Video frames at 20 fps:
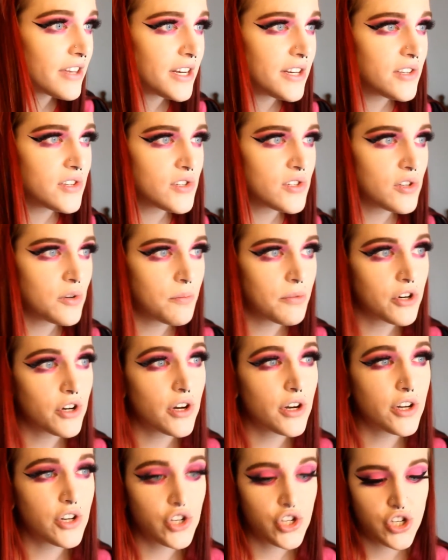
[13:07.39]
any
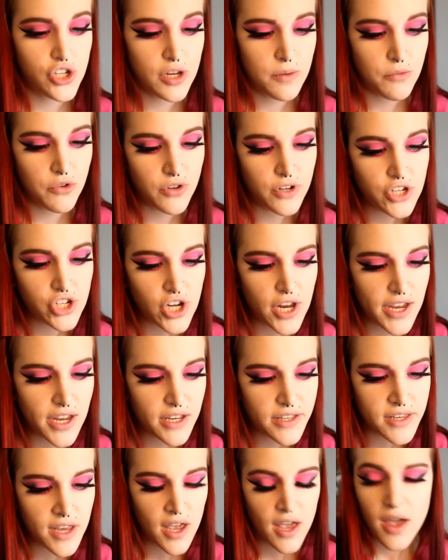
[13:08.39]
super shimmery
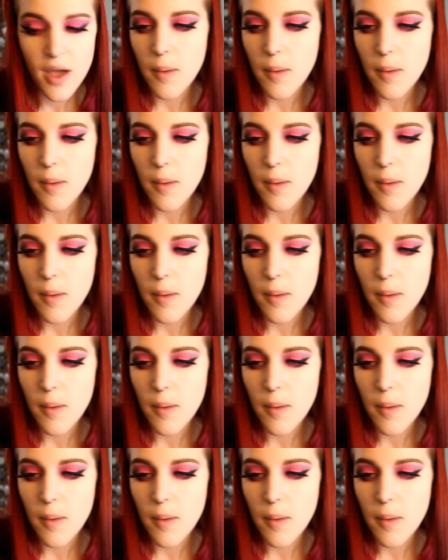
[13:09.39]
shades,